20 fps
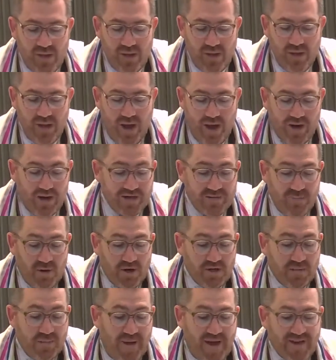On its
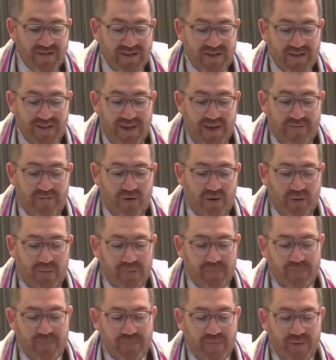most basic level,
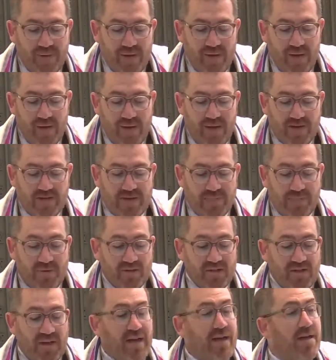it's a
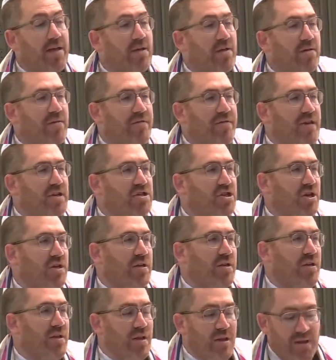particular
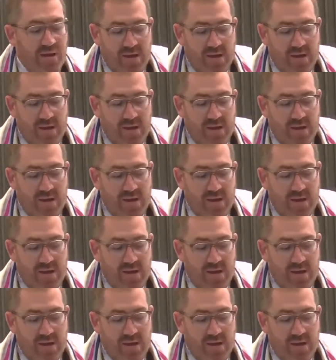vision